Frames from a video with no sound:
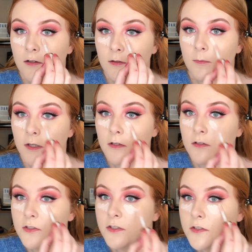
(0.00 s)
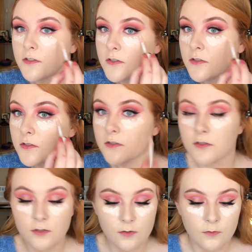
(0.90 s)
Oh my gosh, it's
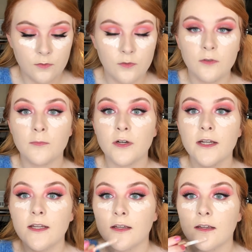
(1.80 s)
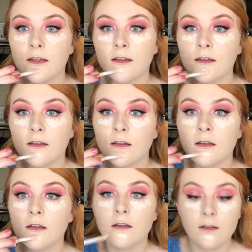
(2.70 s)
so bright.
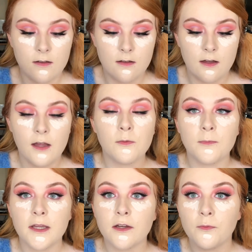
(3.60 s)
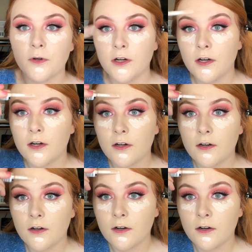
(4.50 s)
I will make it work.